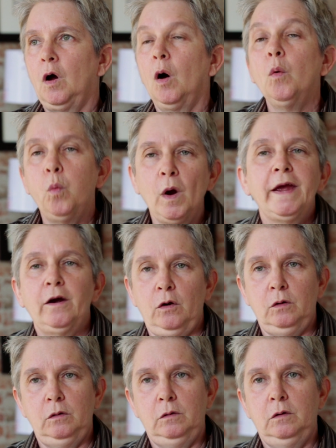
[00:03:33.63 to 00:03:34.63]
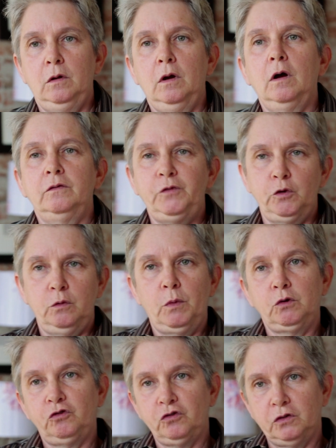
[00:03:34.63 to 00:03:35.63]
aware of your
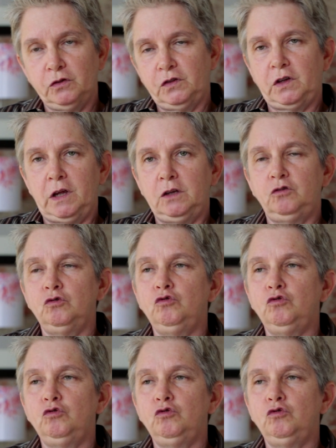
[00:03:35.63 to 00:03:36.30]
emotional state.